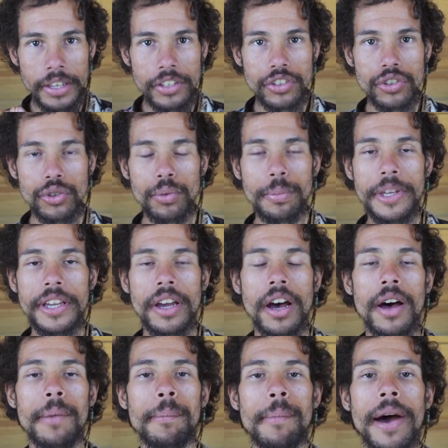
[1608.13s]
to
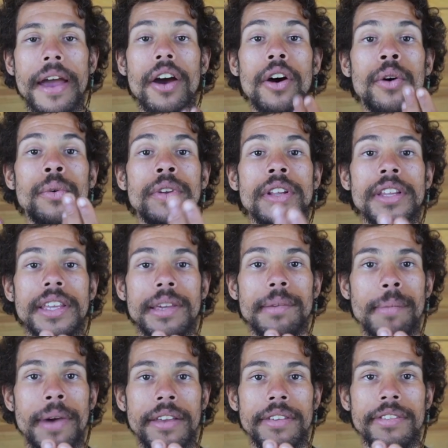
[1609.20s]
become my own elite
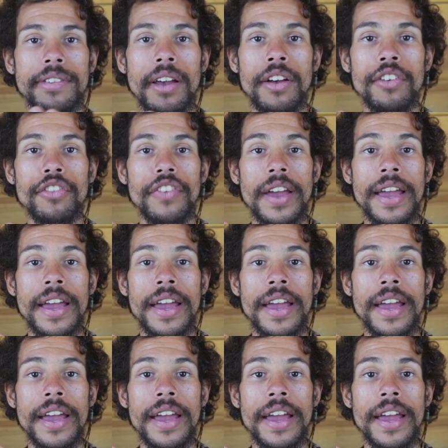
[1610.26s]
myself,